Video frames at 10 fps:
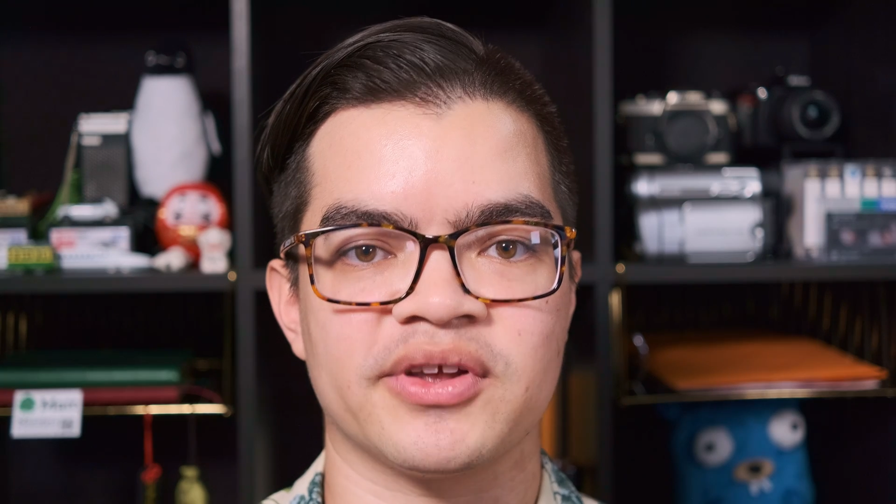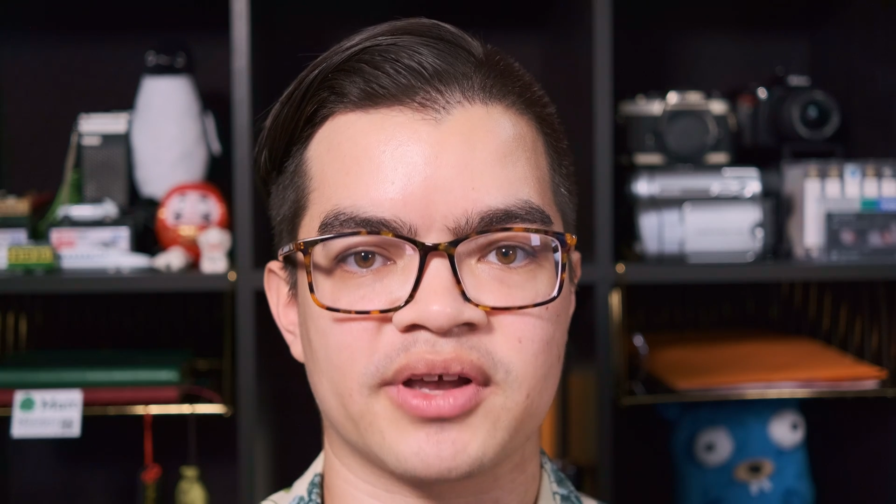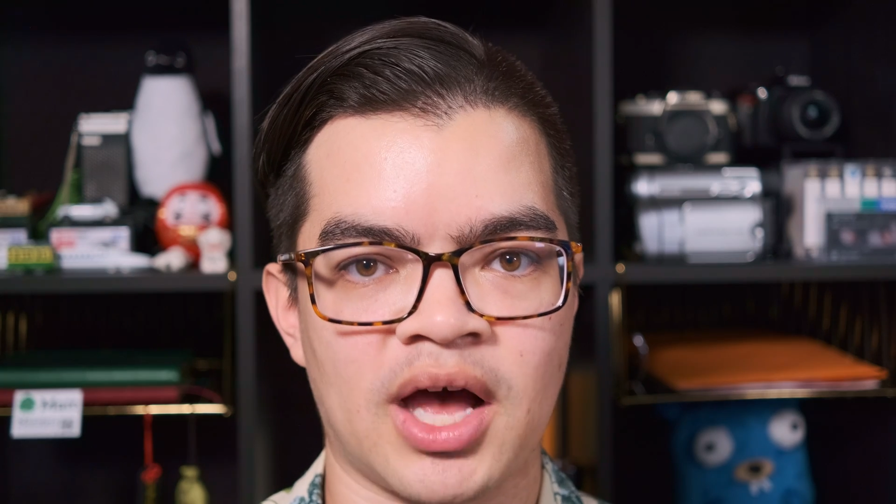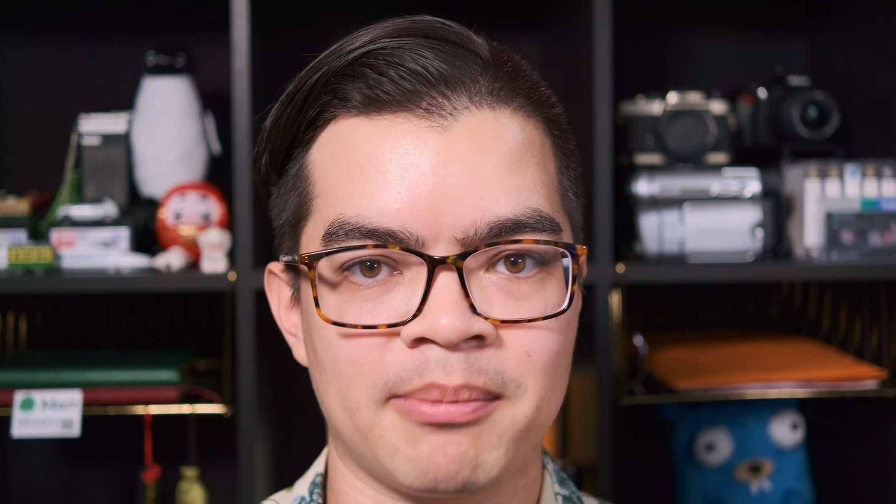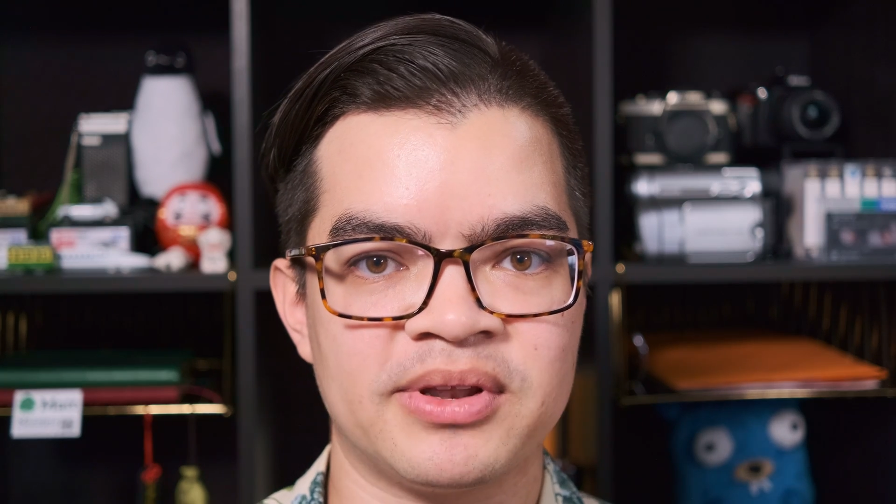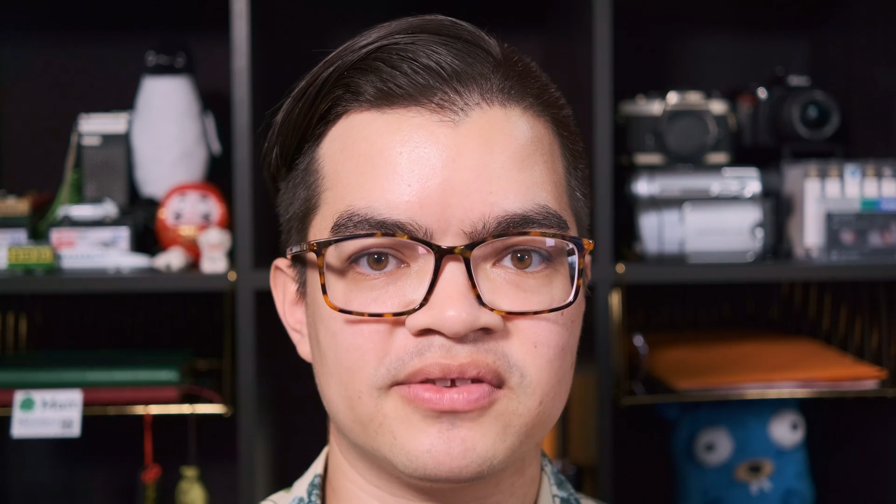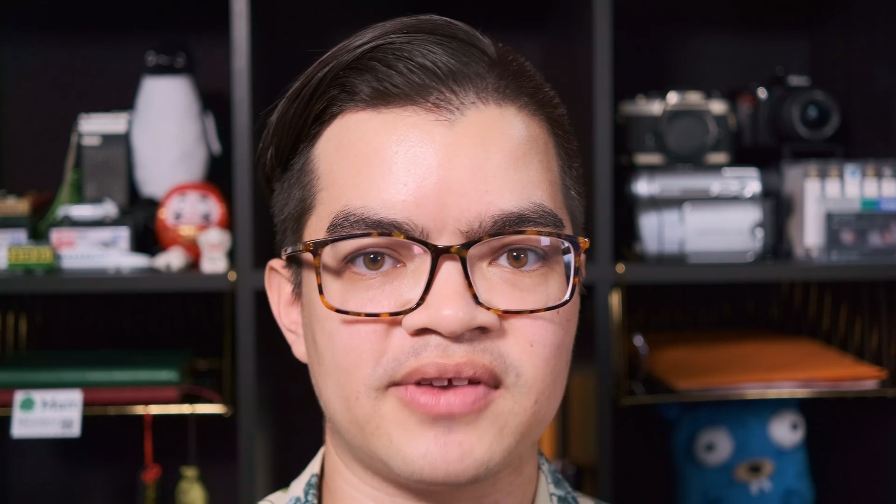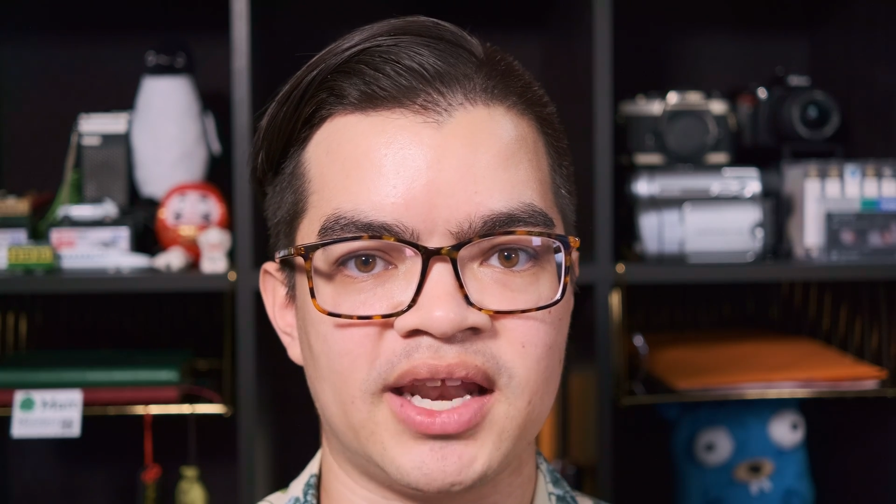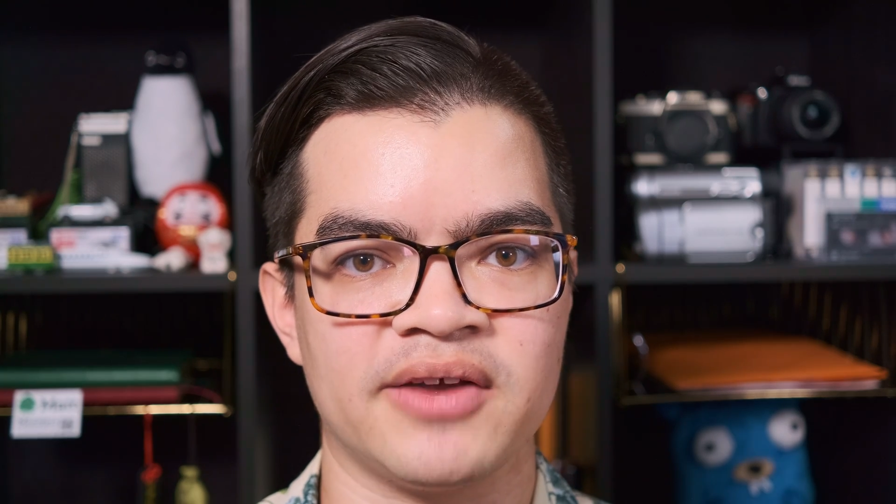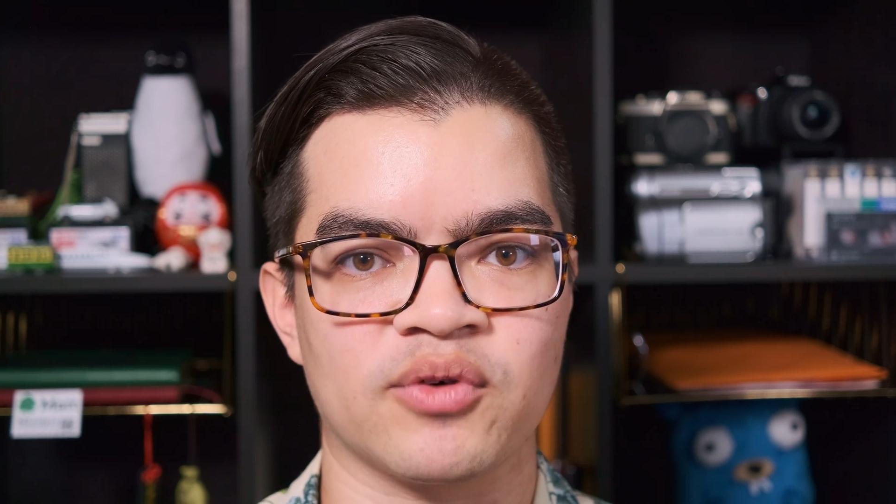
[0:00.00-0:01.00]
to
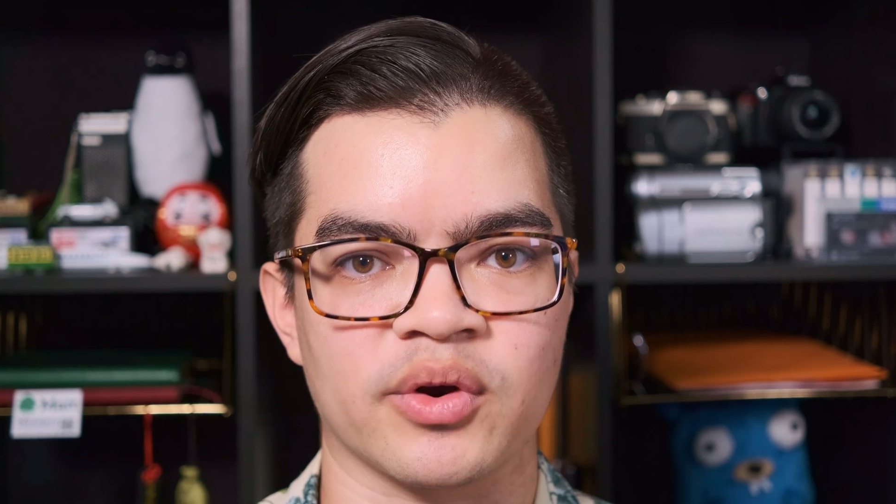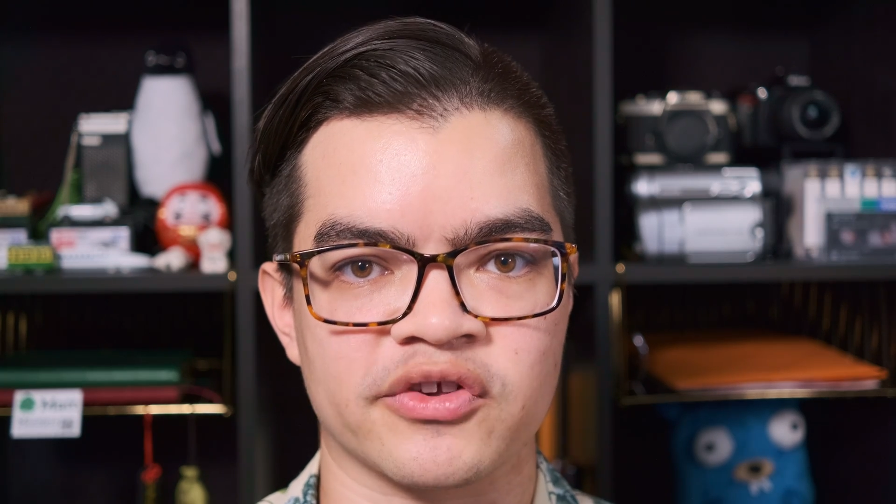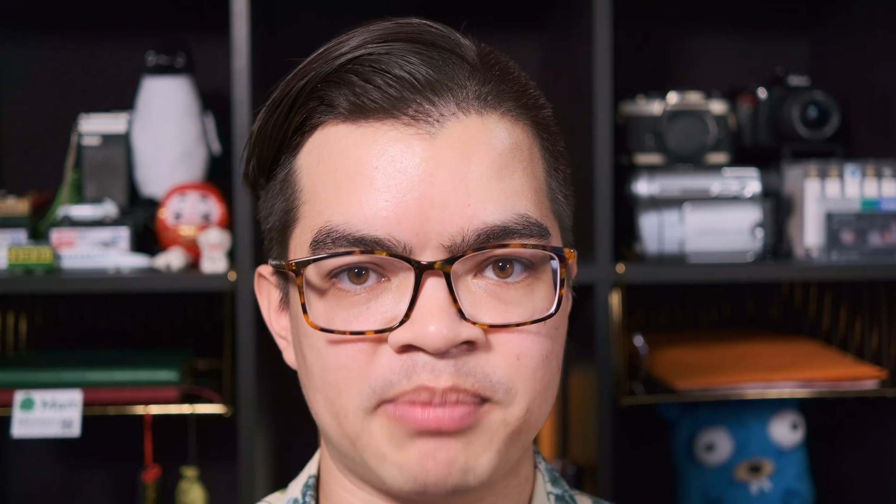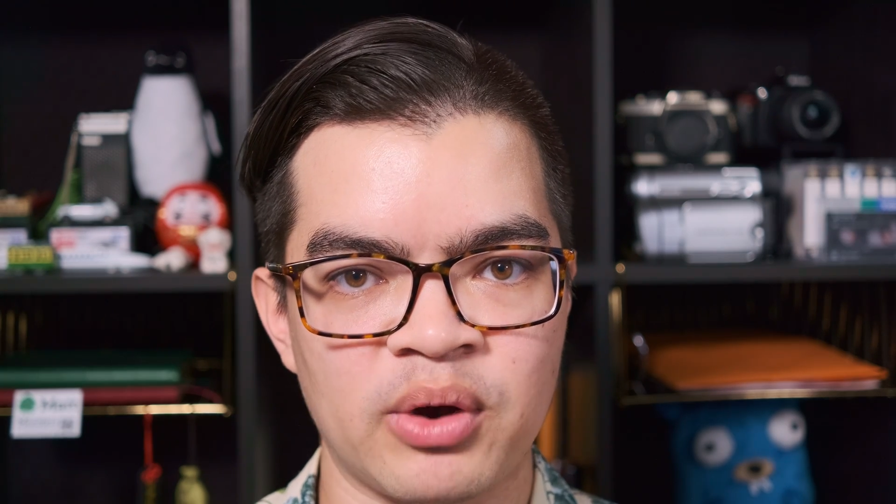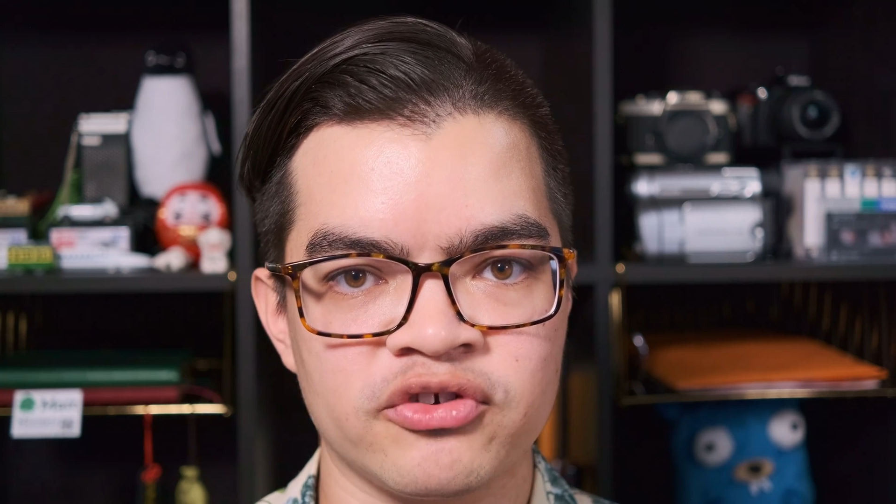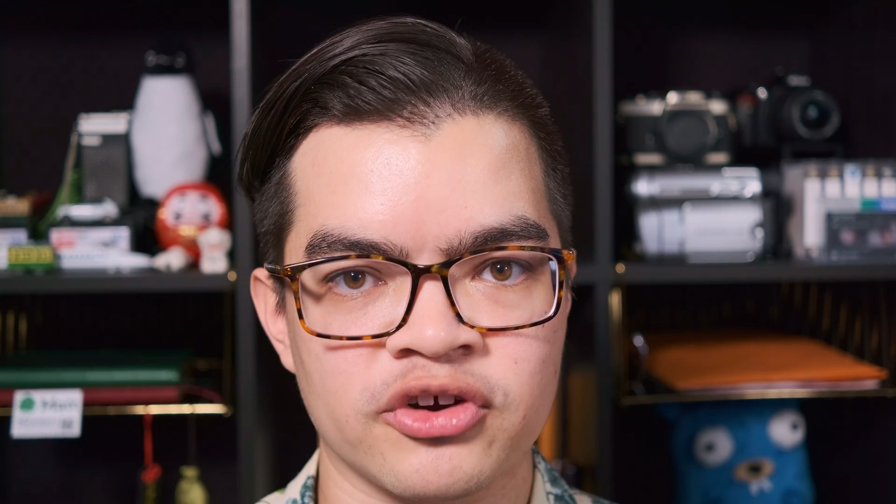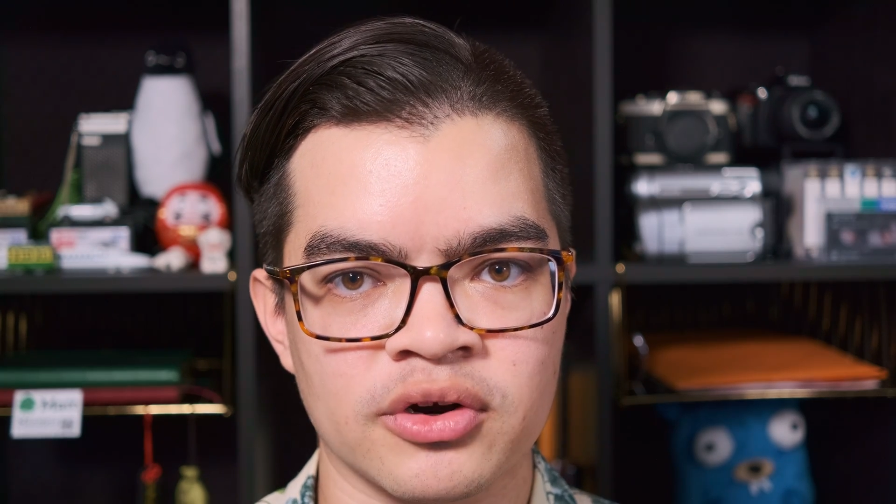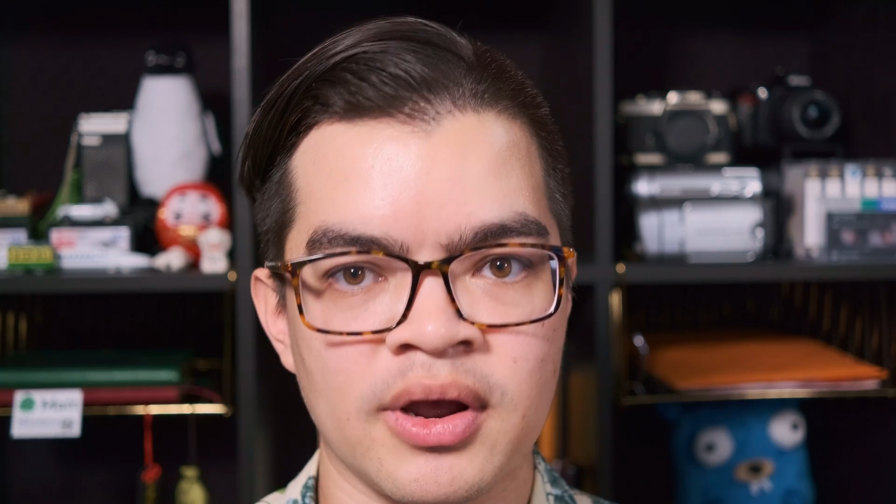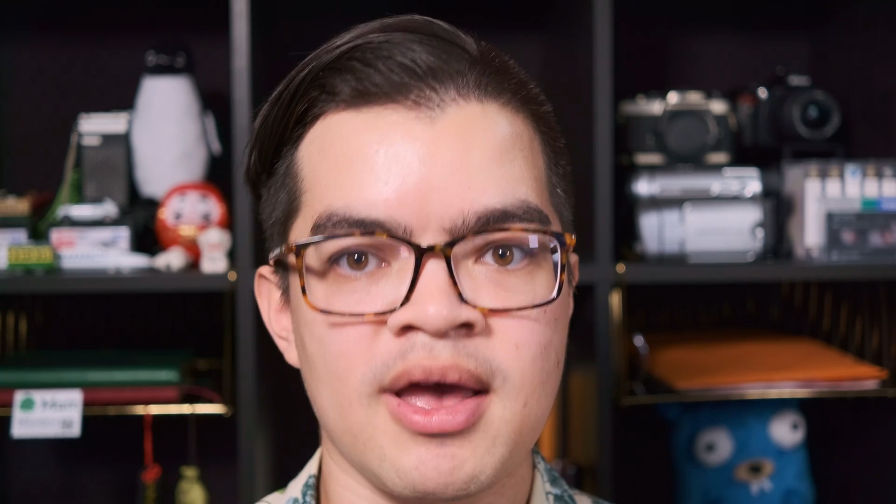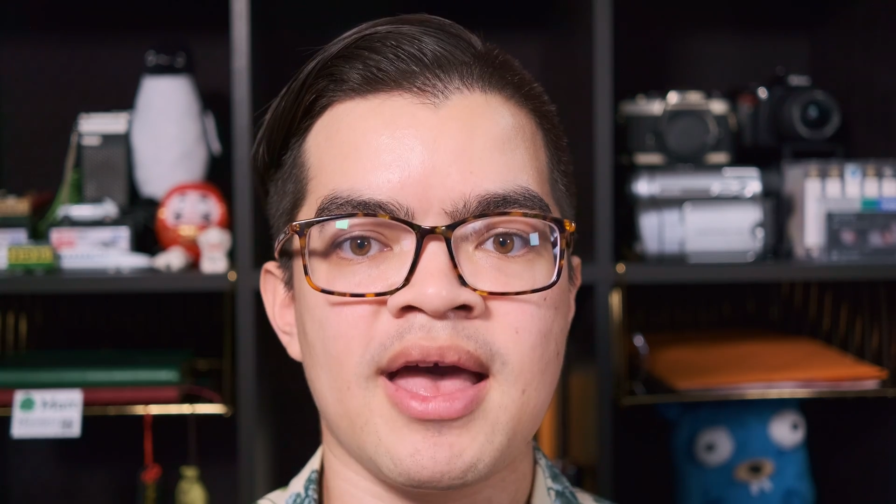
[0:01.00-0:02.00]
compensating for
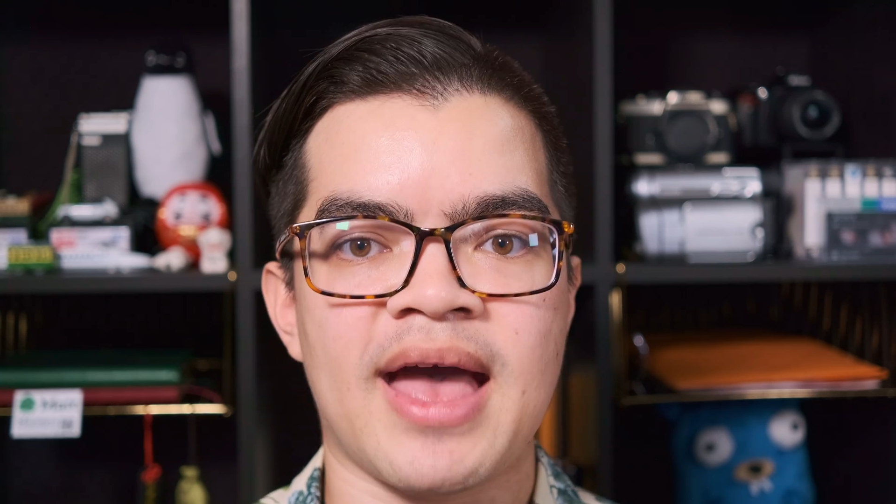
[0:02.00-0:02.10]
exposure